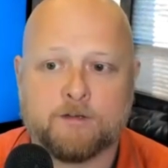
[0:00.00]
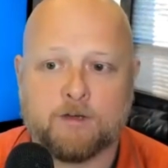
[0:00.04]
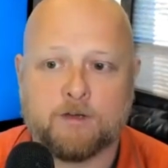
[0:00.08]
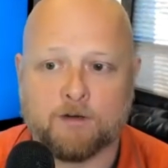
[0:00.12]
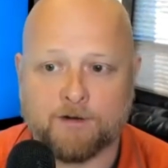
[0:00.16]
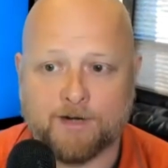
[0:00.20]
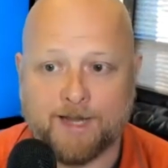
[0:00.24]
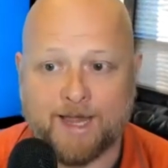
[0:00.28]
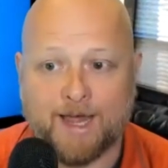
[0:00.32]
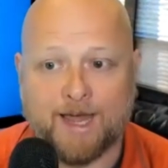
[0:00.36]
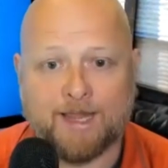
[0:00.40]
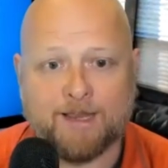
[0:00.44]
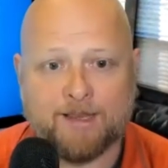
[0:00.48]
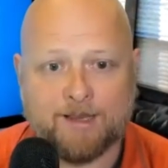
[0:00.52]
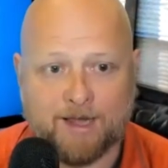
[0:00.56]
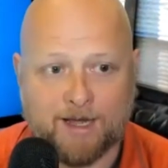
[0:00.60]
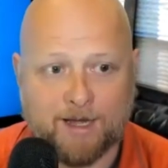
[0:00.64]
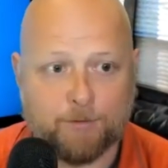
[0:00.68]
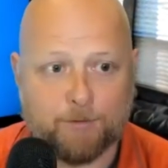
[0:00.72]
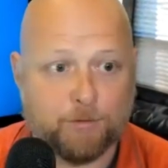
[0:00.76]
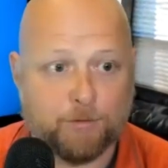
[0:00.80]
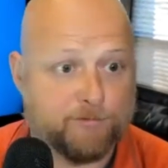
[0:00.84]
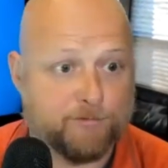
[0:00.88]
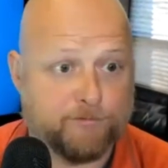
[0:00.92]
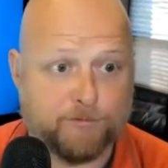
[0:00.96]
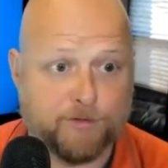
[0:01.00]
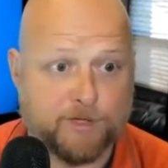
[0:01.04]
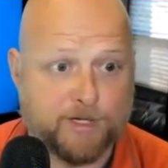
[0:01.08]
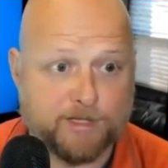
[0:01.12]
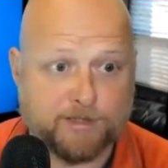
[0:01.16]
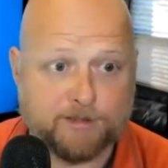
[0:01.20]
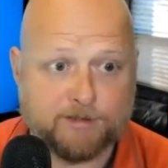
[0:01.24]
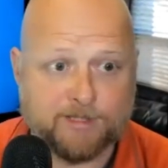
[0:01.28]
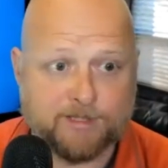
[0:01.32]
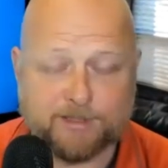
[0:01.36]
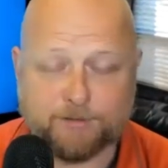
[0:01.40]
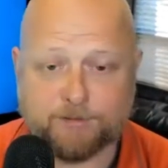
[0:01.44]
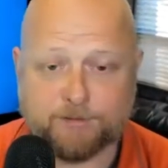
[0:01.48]
Her dad and I were
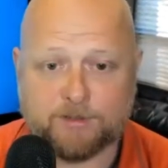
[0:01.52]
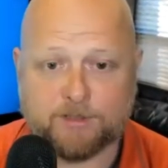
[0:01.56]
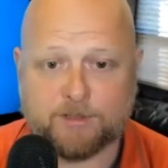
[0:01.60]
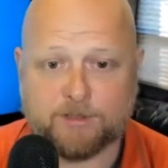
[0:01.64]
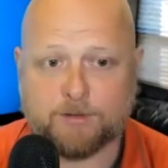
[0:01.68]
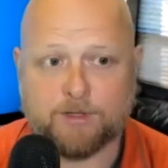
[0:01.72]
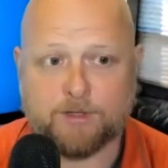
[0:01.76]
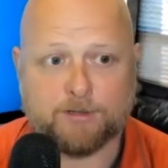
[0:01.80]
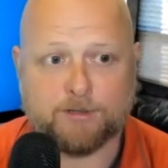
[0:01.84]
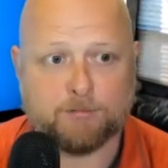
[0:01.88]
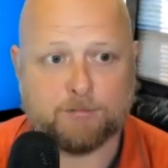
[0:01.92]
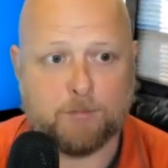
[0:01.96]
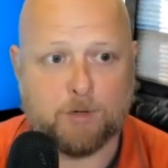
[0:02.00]
friends. He was a U.S.